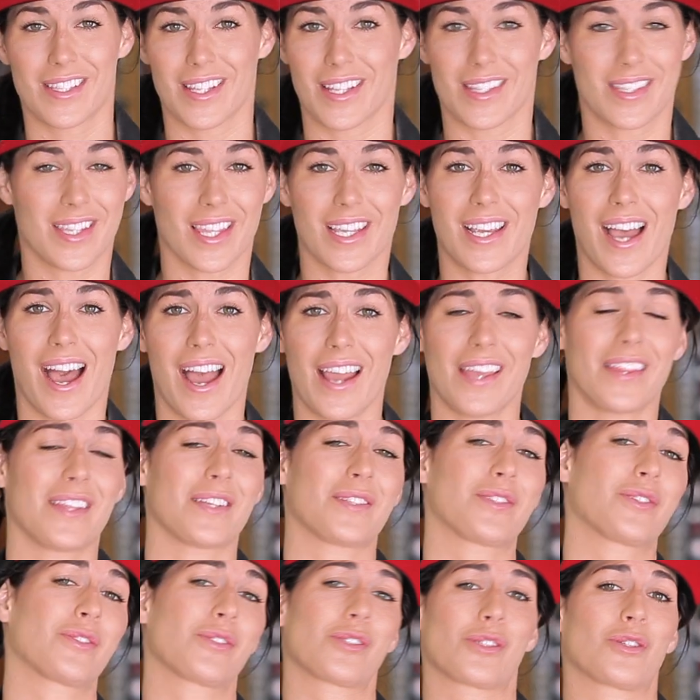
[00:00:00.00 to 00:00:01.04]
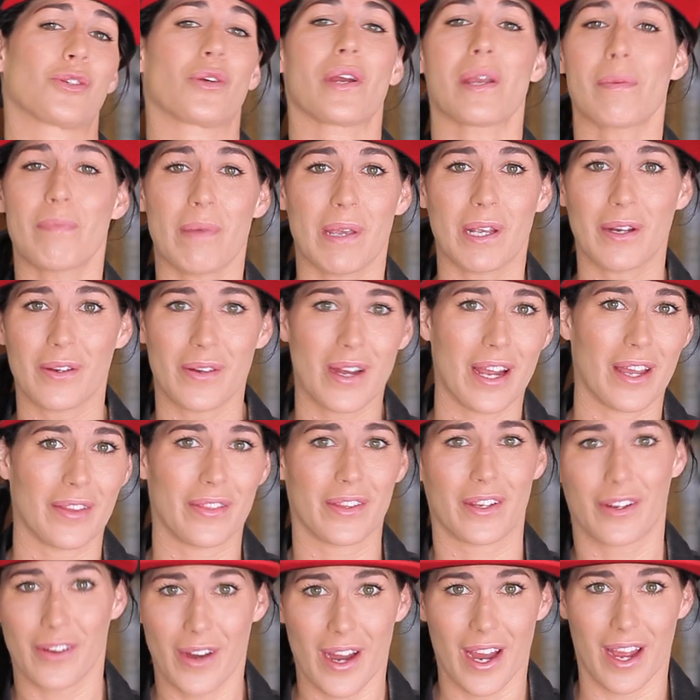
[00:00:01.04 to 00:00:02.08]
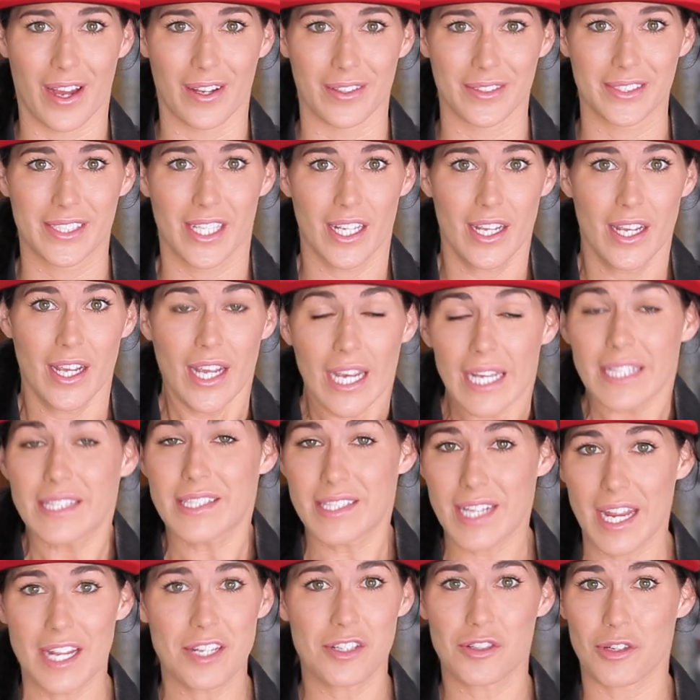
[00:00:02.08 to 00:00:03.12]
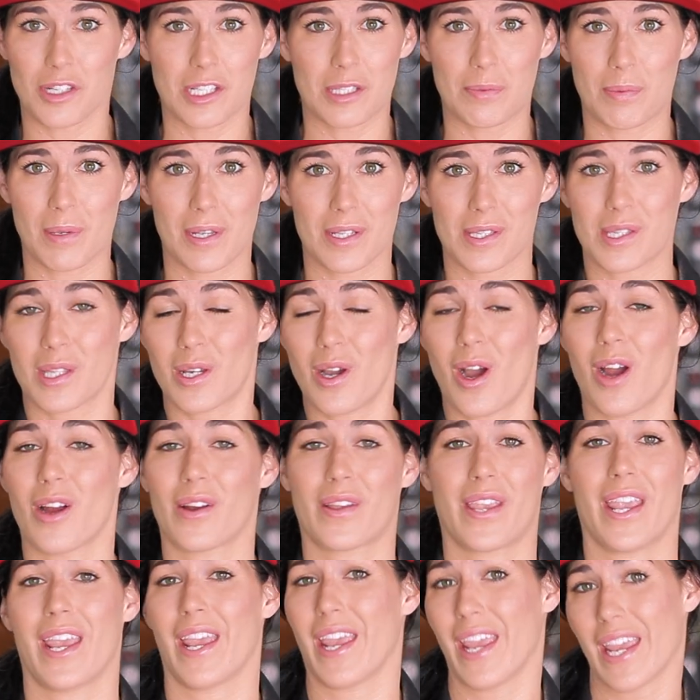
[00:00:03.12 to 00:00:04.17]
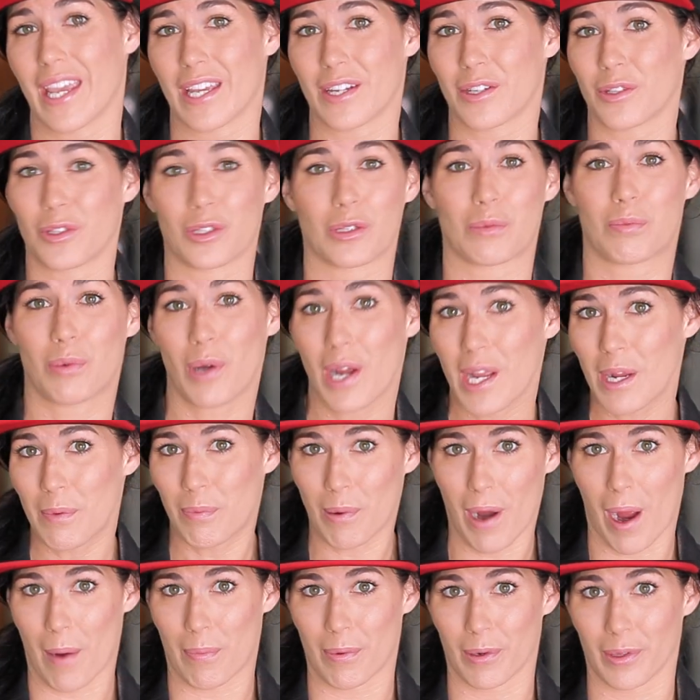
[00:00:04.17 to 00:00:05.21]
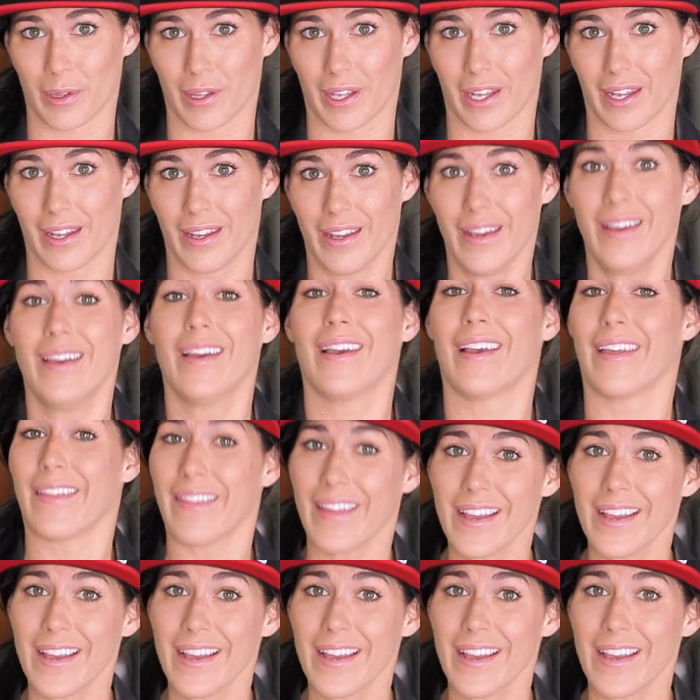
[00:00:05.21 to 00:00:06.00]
is the guy that's scraping around the ground. It's dangerous because the car can't handle or brake properly. And